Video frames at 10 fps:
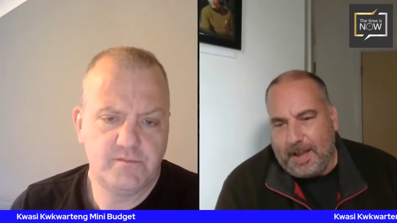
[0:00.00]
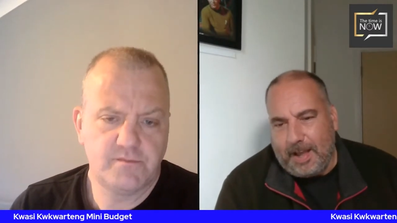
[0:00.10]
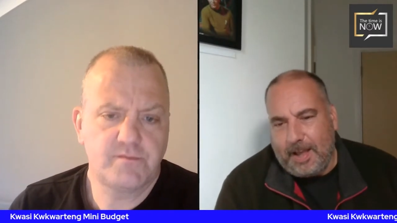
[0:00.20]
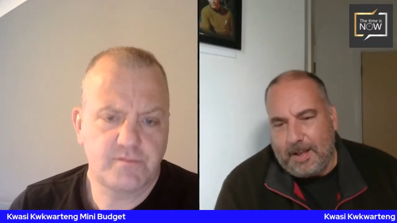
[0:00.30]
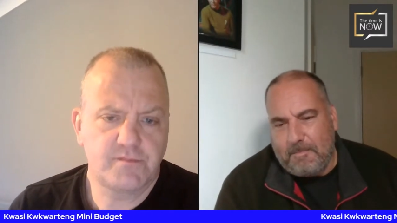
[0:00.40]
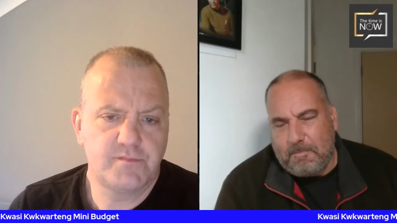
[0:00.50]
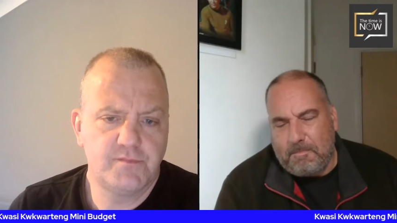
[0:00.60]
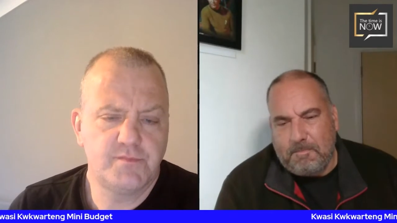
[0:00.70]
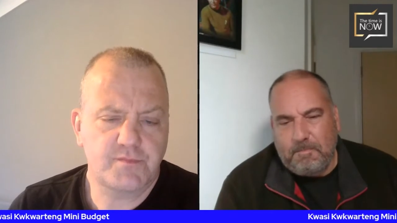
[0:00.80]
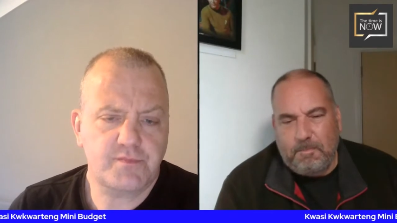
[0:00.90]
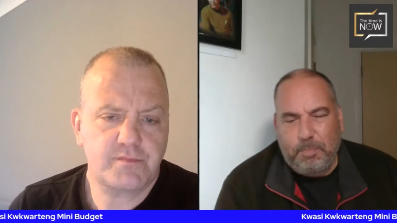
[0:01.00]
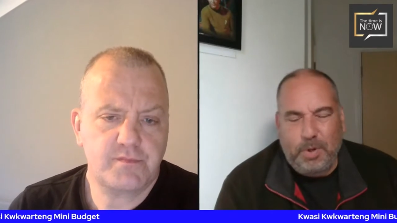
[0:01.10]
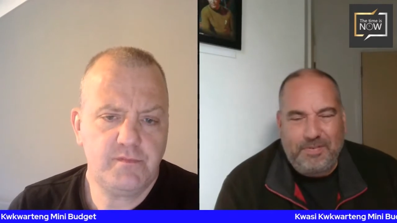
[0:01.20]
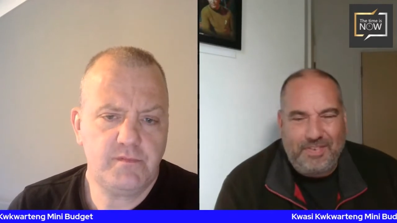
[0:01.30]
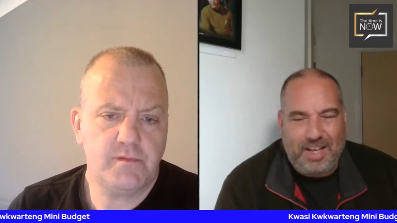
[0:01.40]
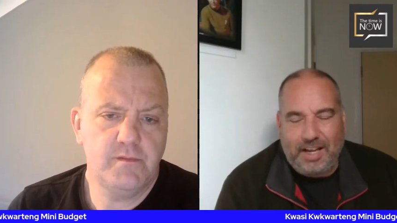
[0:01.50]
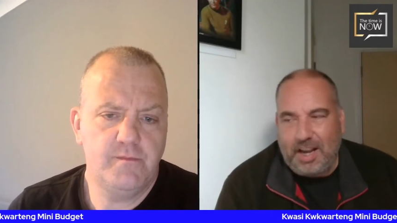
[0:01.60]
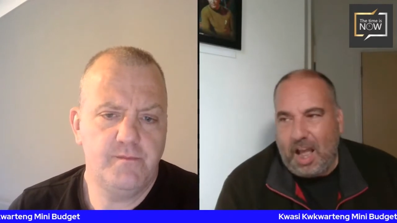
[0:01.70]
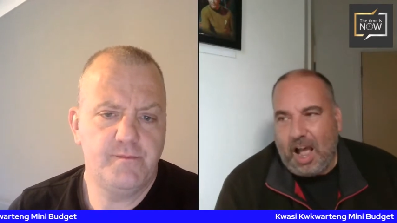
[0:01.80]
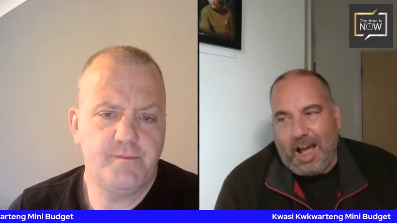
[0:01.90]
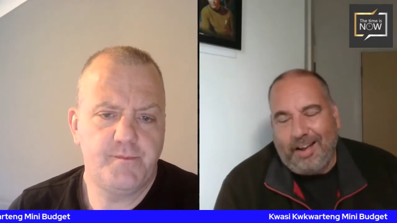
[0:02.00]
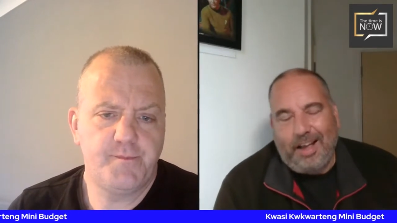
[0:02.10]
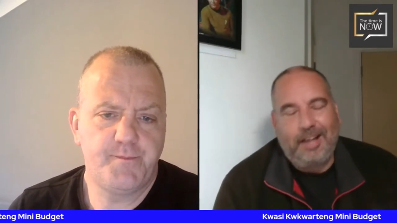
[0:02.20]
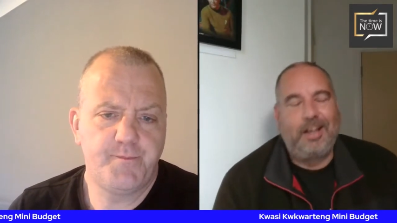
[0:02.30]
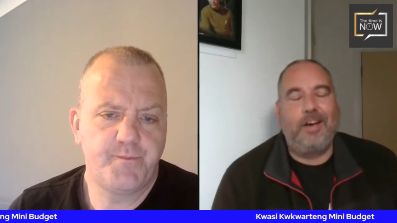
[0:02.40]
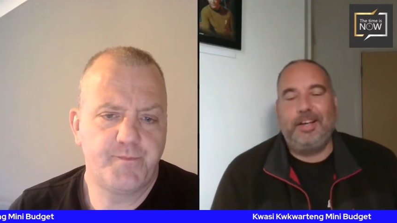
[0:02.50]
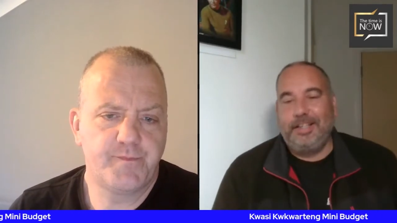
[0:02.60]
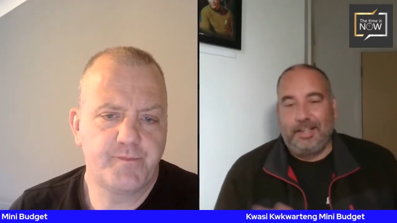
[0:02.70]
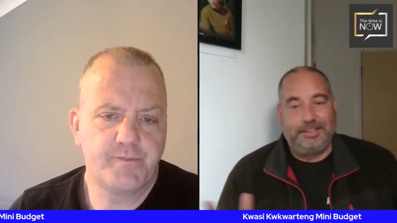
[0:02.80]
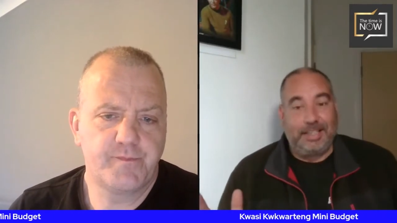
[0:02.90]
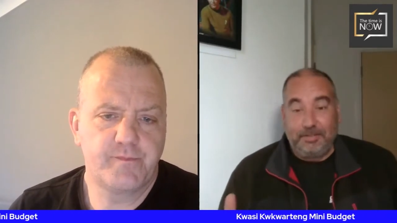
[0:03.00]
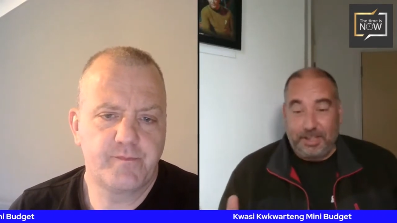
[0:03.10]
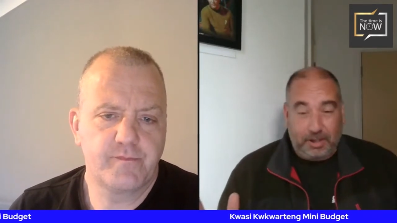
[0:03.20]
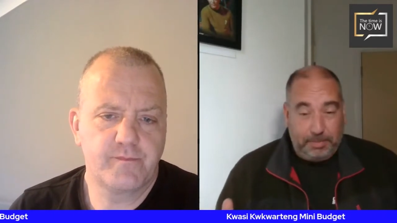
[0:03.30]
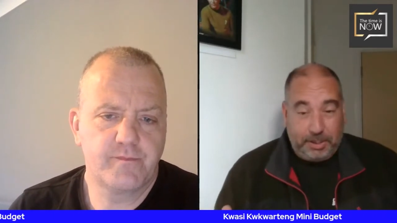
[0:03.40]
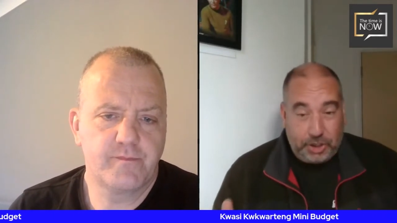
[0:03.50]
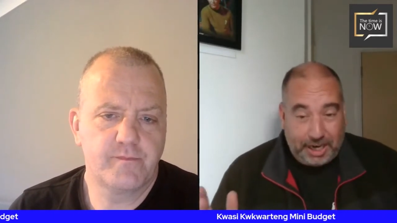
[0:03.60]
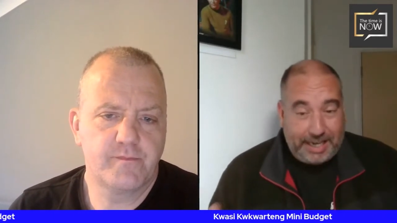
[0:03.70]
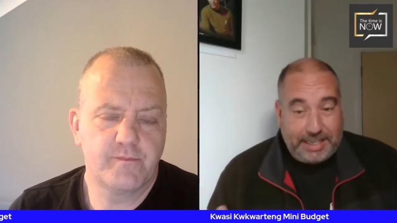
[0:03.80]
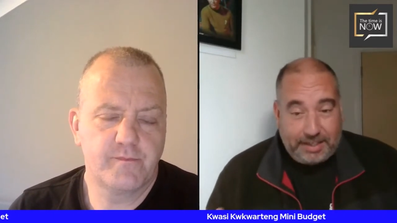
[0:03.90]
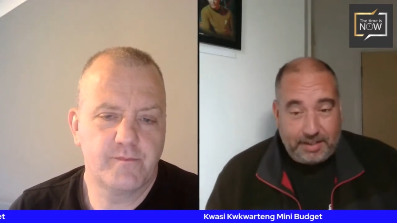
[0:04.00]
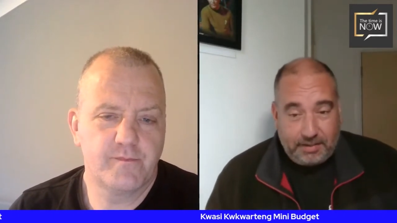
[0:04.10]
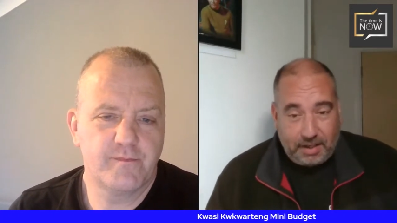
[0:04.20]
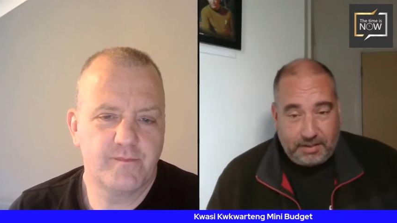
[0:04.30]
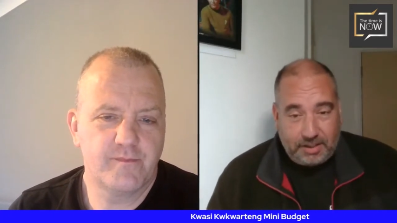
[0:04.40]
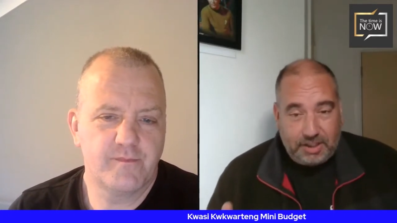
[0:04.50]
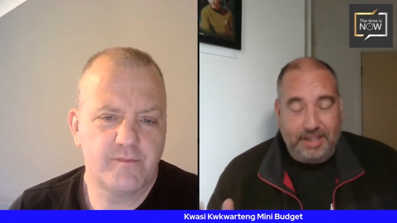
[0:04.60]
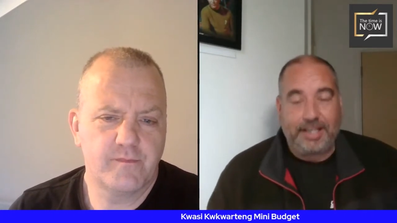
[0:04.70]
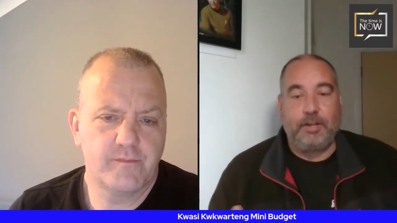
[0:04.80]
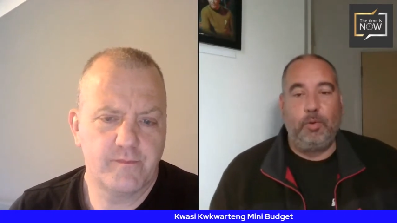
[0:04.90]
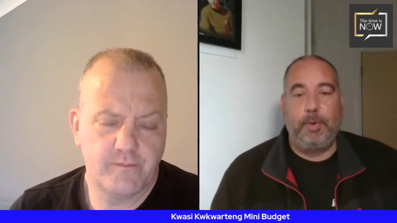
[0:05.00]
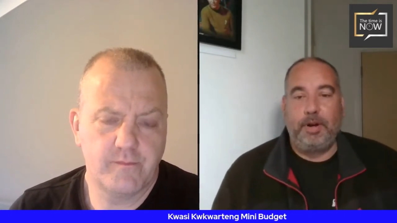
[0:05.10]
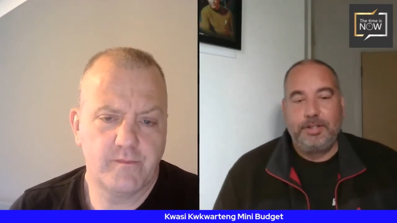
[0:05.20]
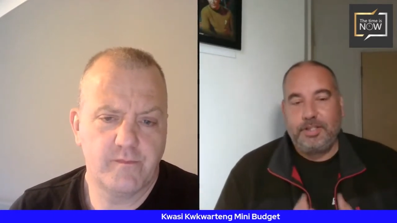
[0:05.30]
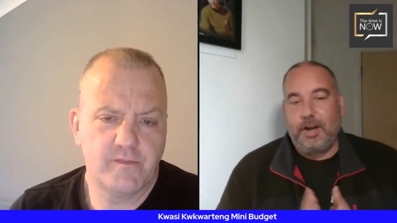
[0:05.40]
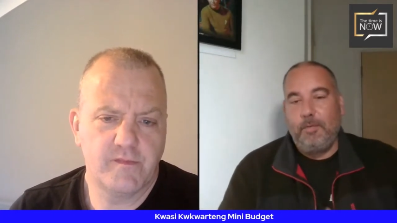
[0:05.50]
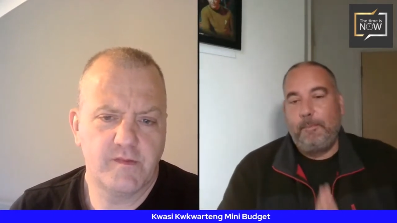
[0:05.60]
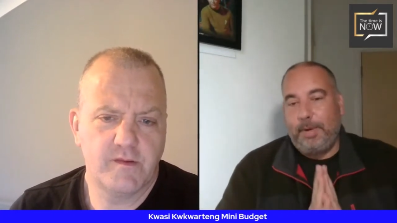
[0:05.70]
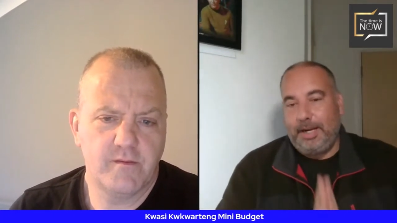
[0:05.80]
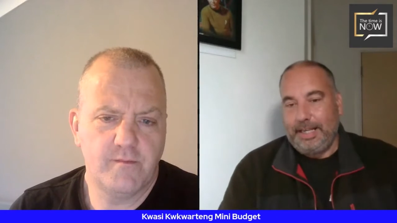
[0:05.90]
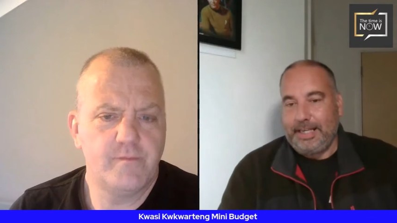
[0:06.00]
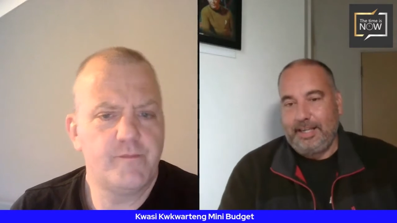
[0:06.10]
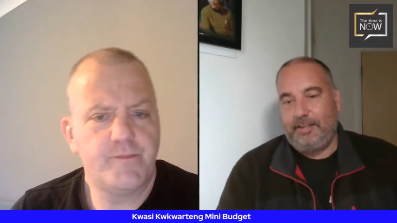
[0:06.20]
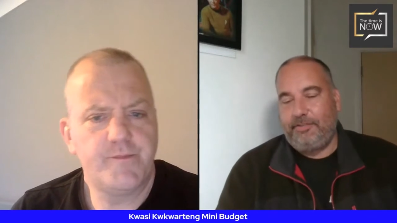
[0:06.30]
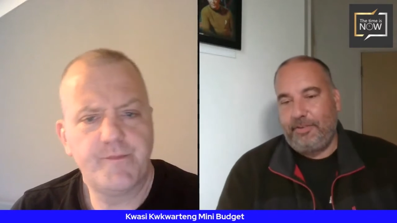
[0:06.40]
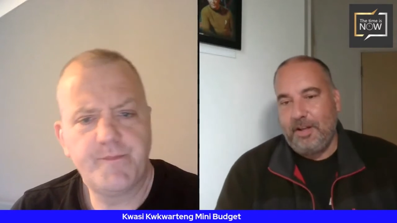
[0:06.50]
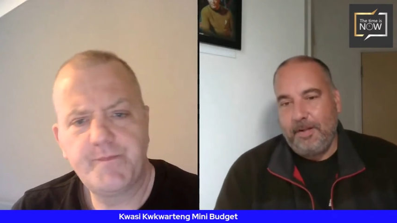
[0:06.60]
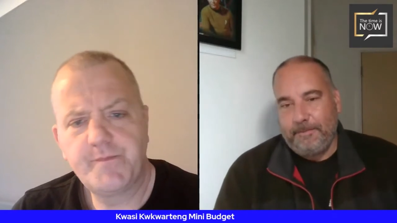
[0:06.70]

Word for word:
Speaker 1: Um, but I, I'm gonna I sound terribly jaded and, and cynical, but I don't believe